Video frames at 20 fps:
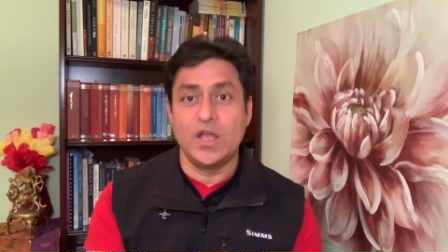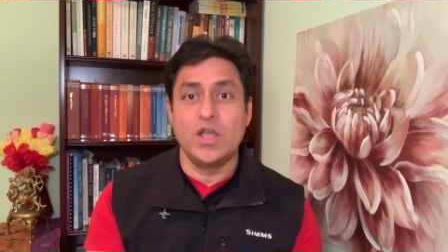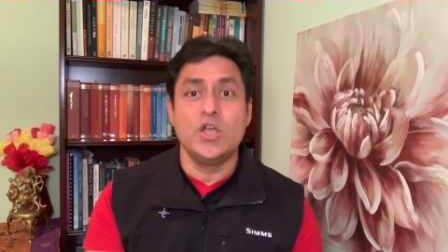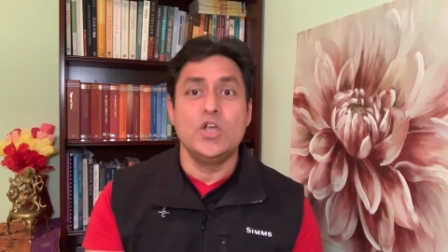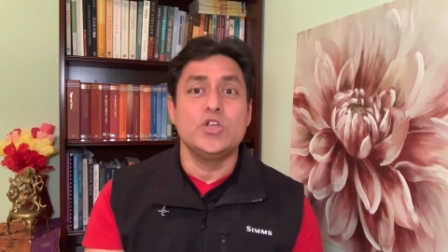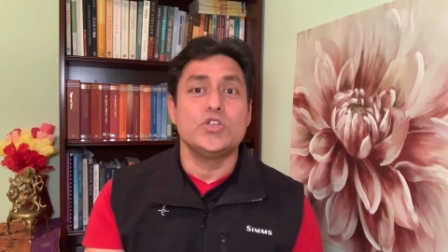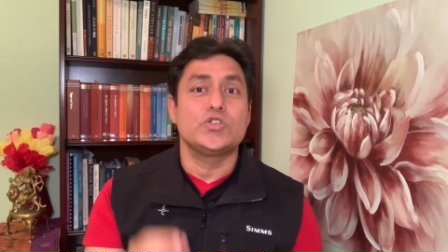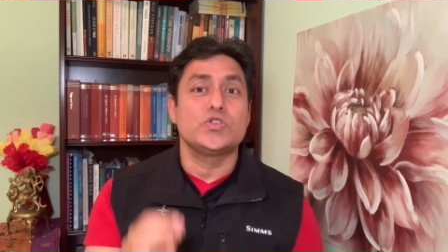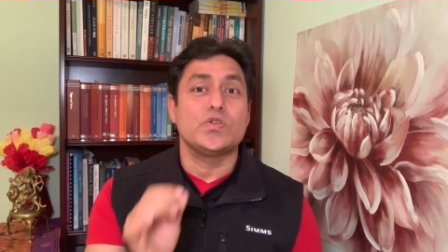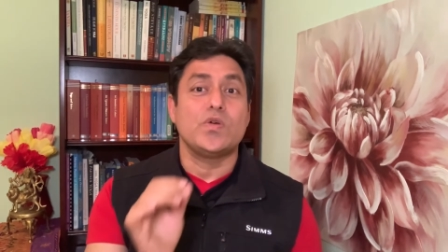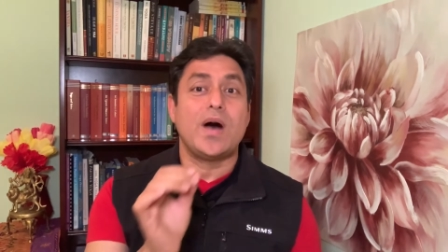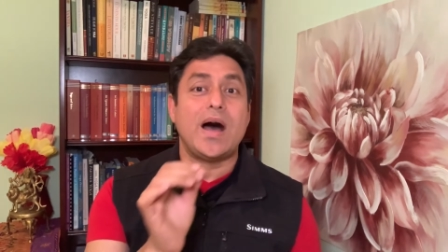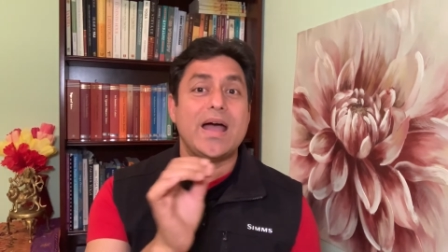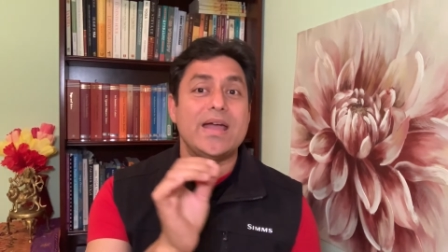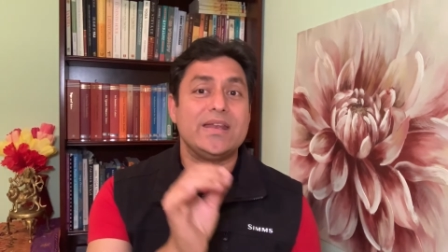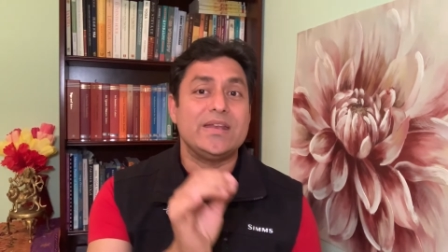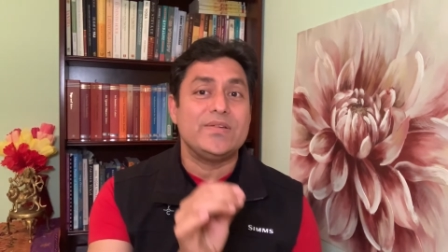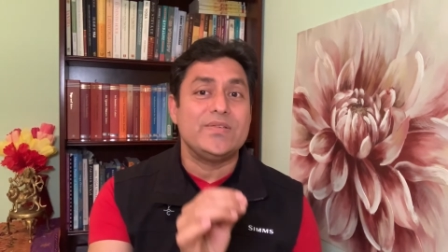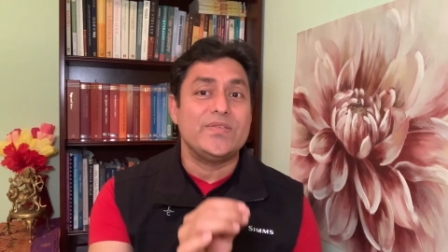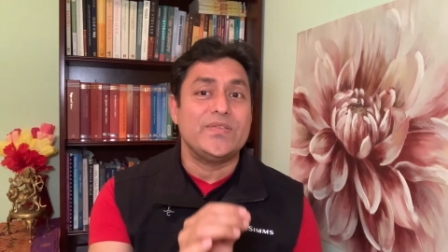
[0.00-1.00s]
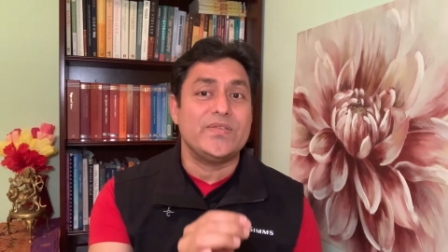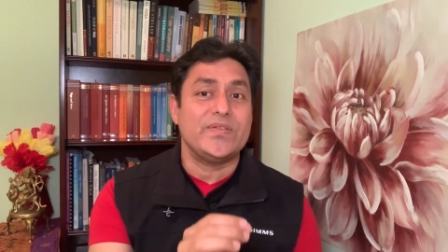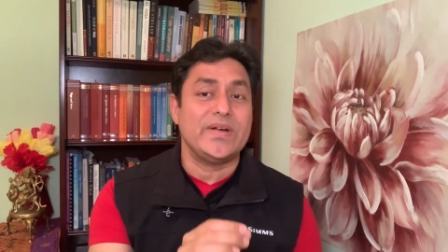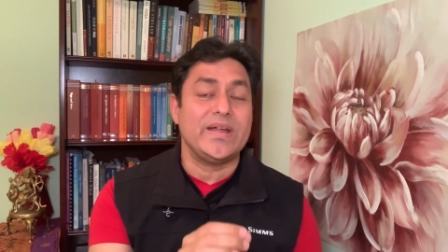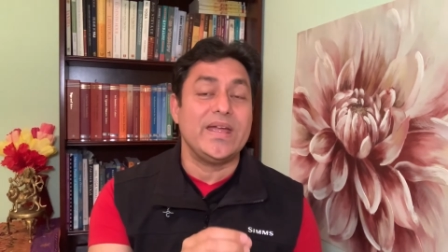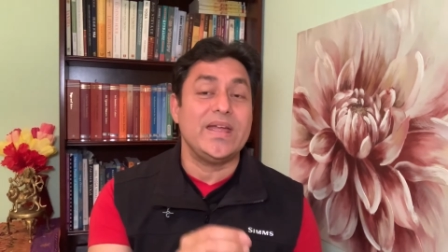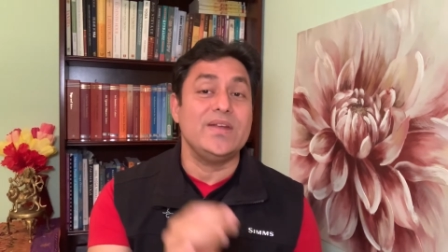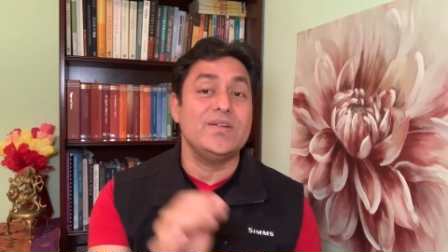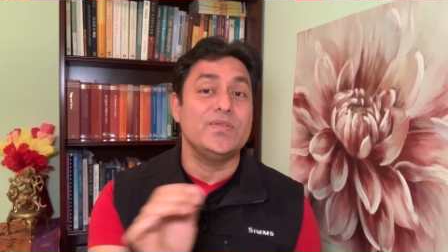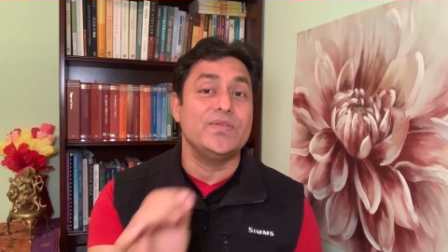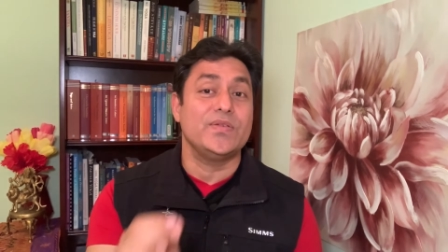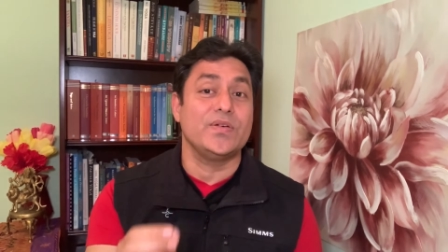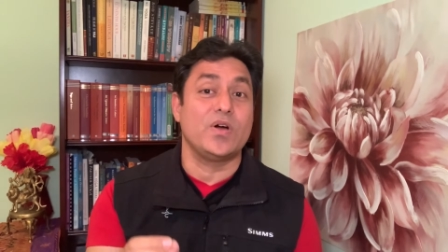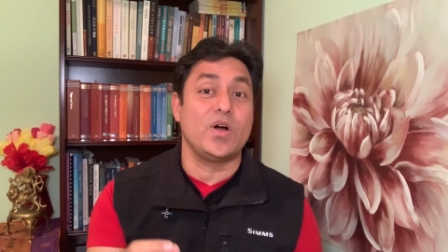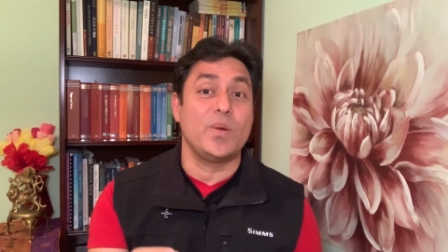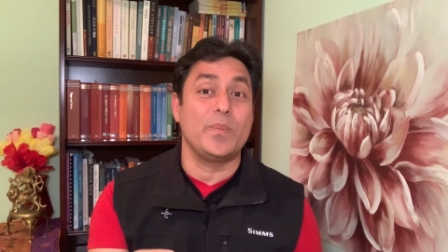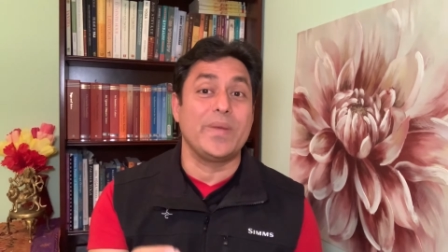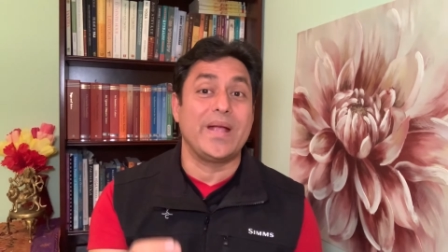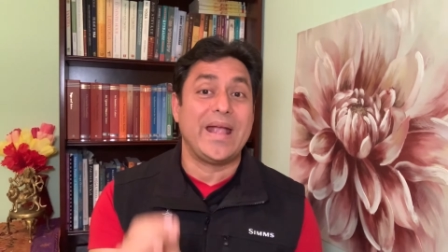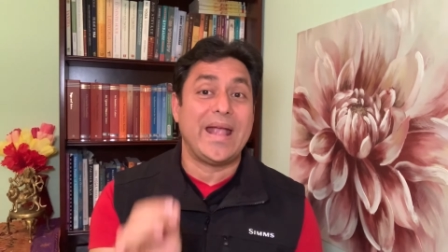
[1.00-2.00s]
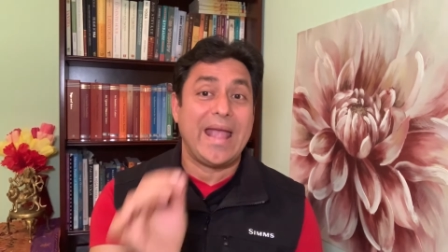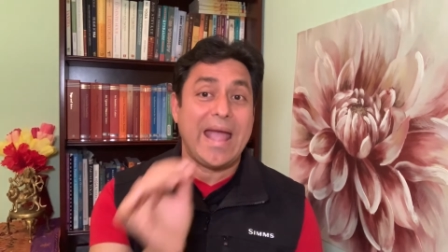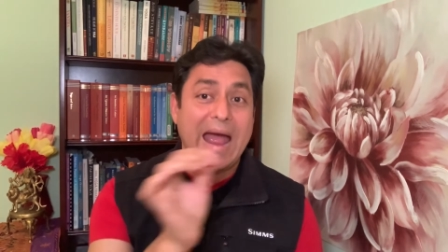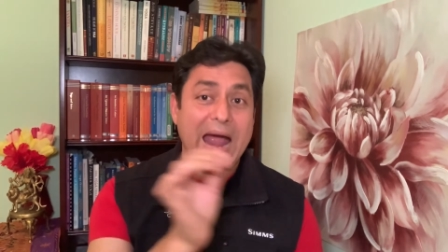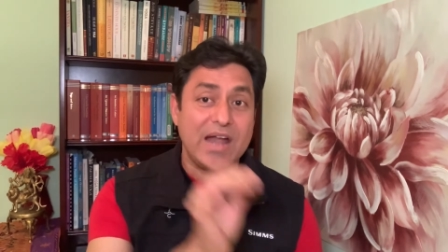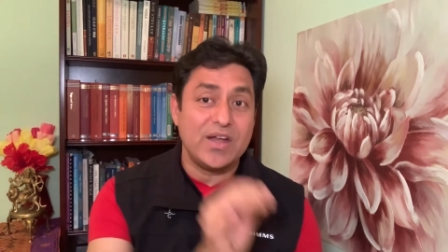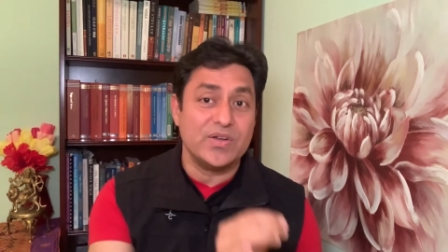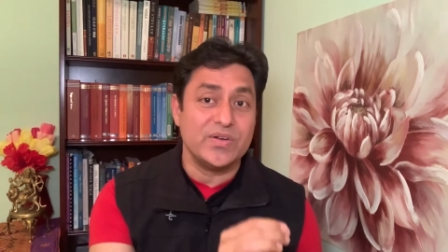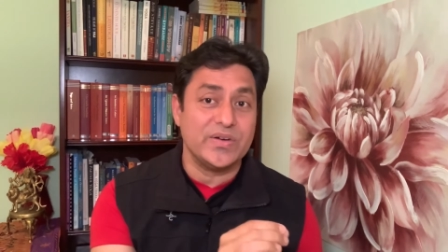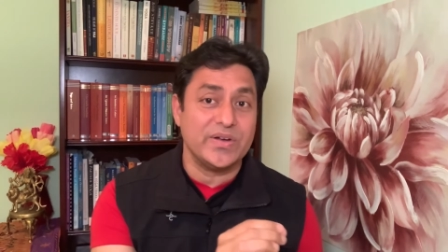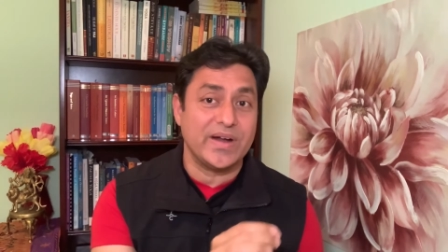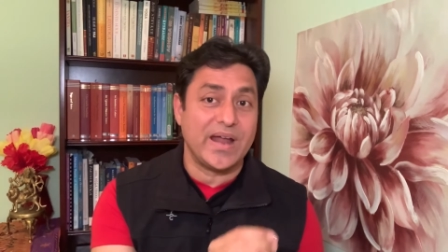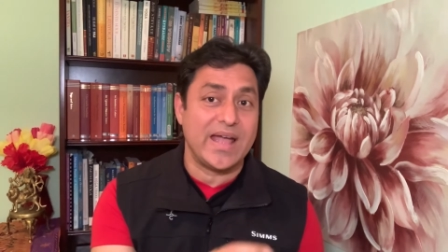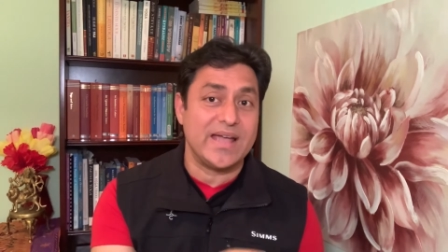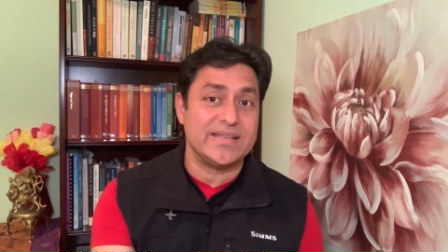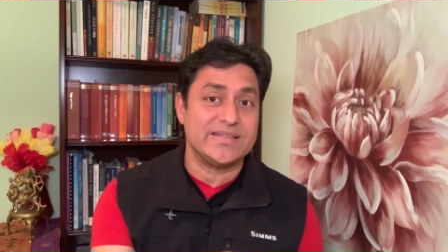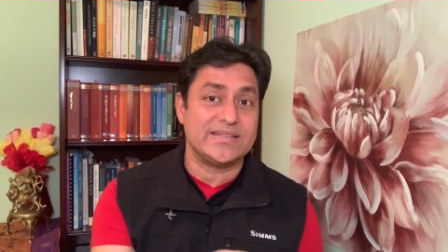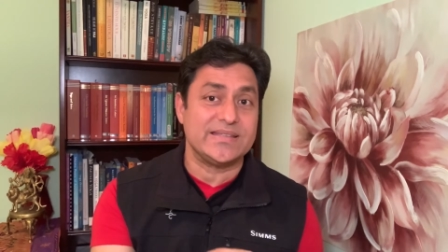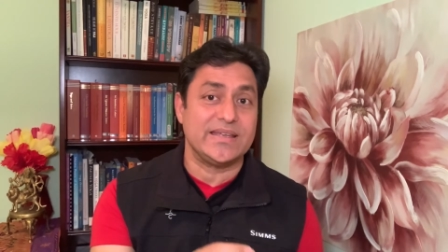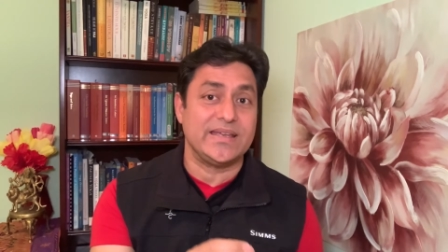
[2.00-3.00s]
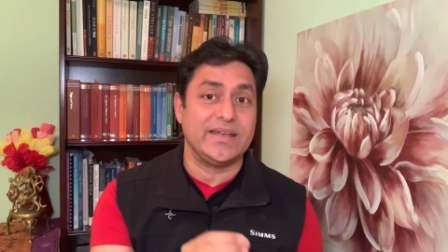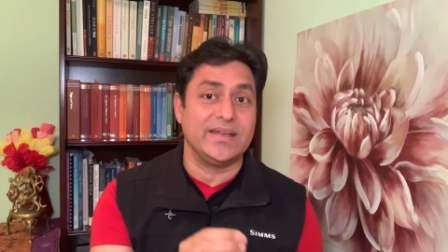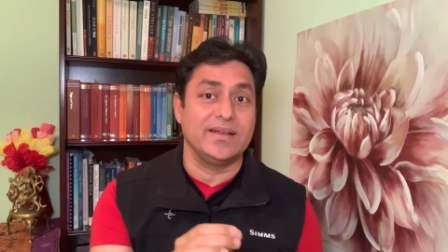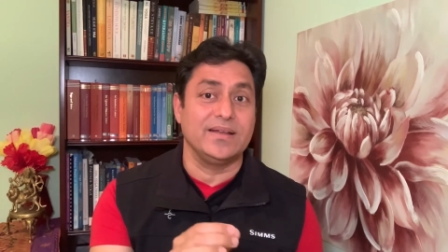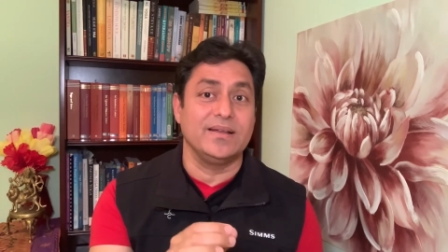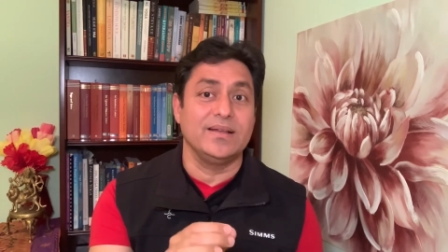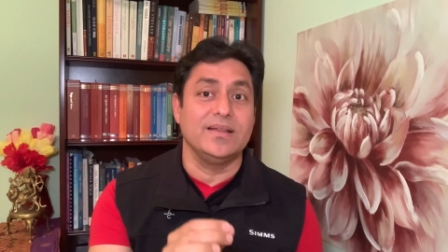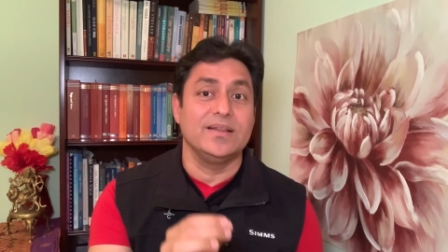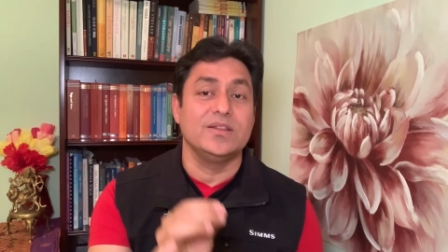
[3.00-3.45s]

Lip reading: So, I refrain from categorizing